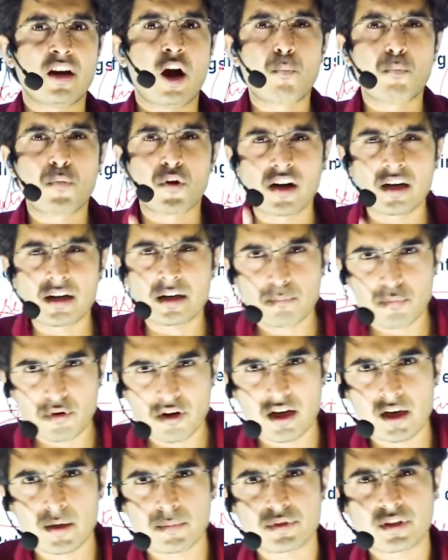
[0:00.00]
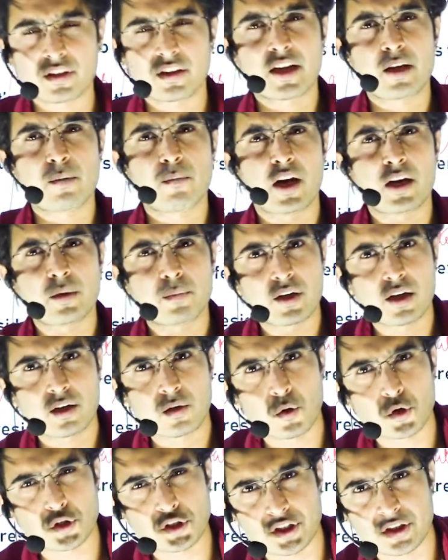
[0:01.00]
Now in prelims, there might be a
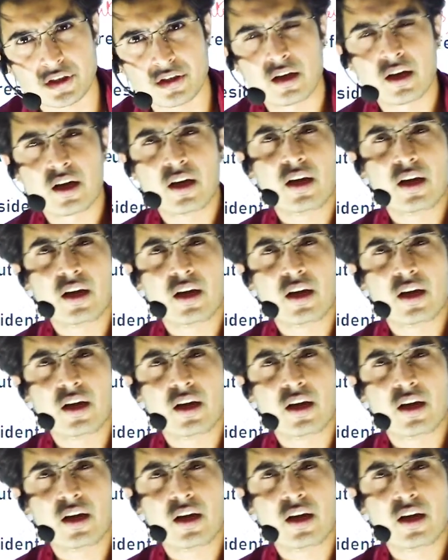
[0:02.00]
question